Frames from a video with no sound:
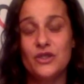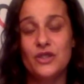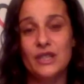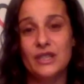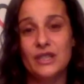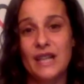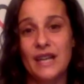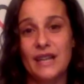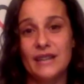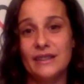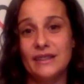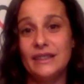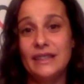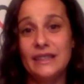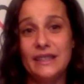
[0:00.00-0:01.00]
just kind of
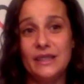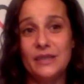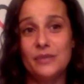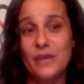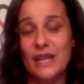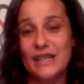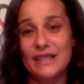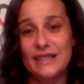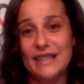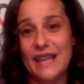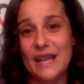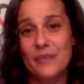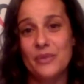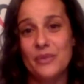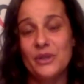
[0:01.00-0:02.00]
leading by
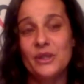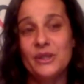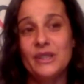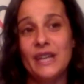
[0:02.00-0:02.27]
example,